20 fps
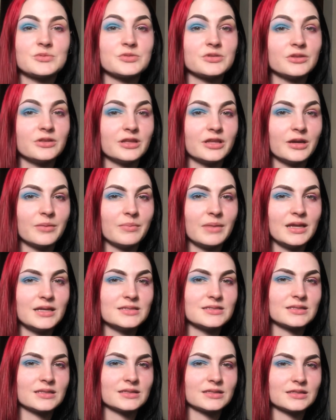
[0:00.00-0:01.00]
Probably
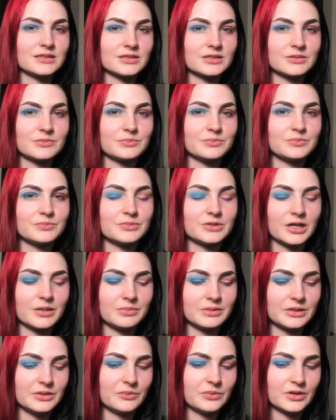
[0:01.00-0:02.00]
one of my
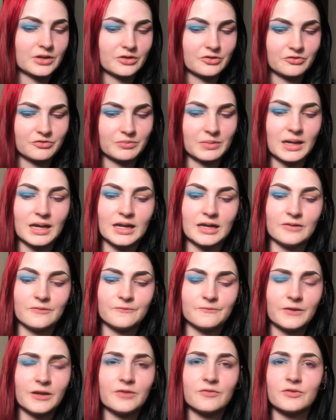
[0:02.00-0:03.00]
favorite
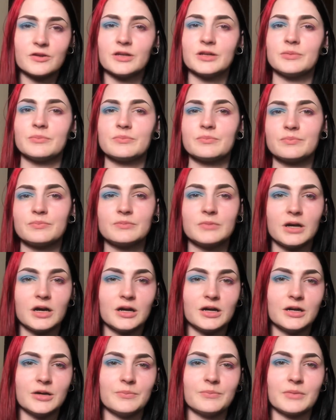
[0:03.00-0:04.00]
eyeshadow palettes by
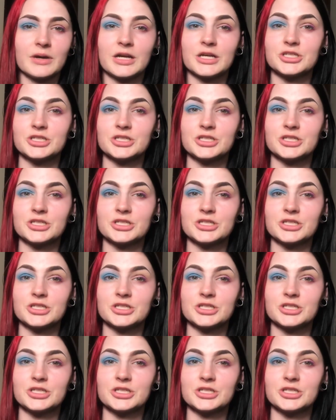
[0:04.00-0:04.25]
Jeffree